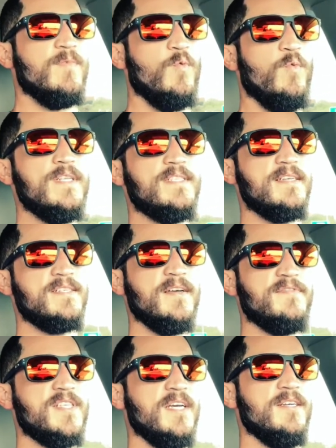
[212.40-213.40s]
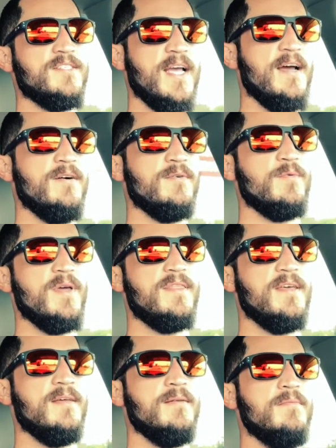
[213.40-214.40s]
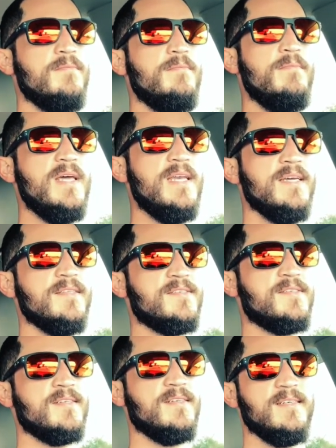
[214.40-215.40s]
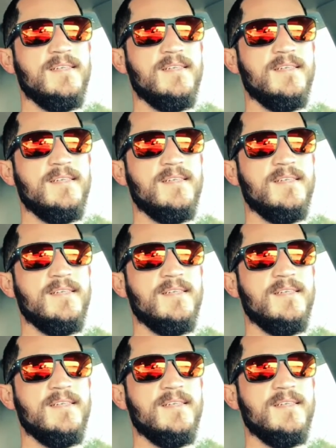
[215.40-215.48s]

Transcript: once that stuff sells out within minutes,